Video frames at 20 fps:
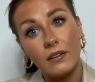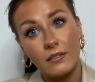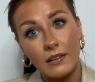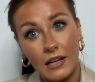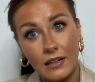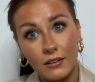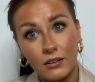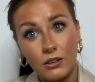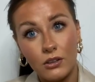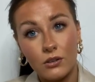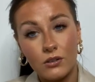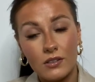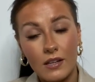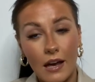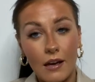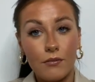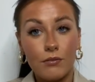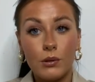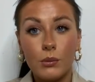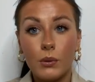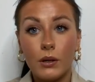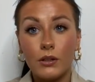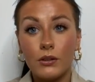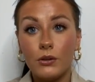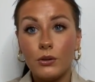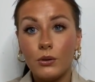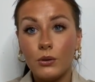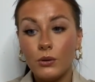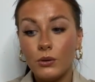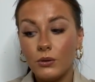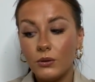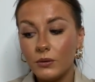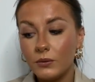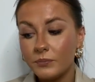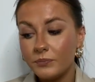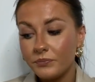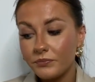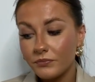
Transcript: thank you to everyone who